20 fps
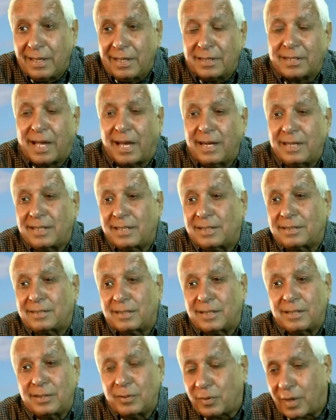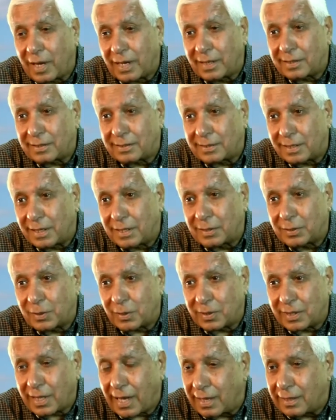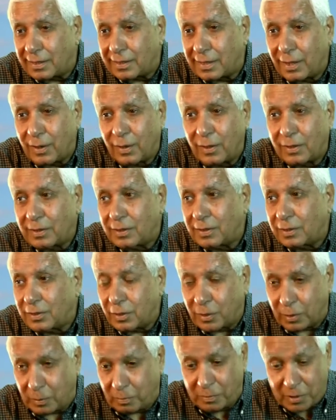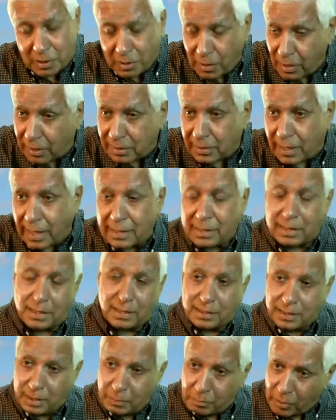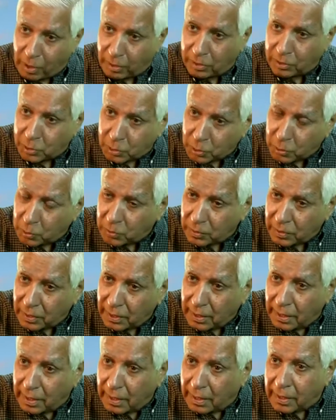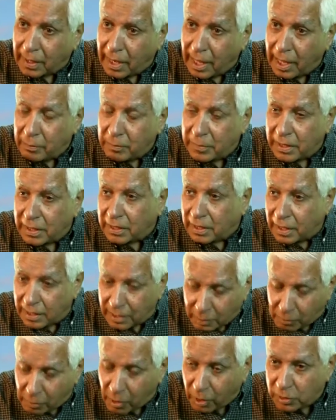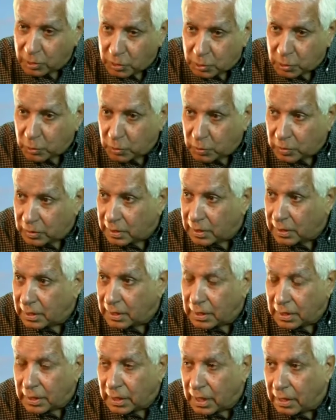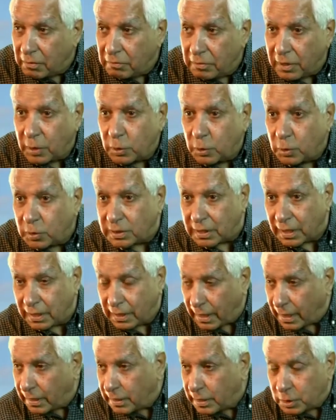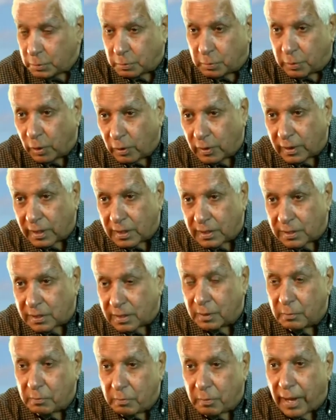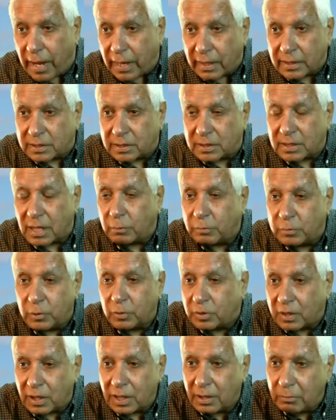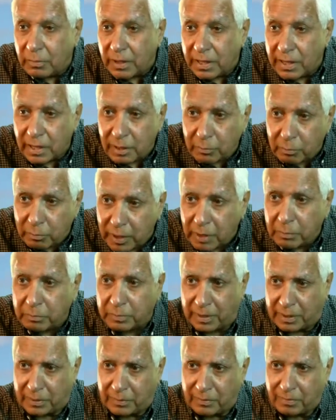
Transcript: Scientists in the United States or Canada or in Europe, because I think the monsoon climate and the monsoon evolution and its progress impacts up to 3 billion people.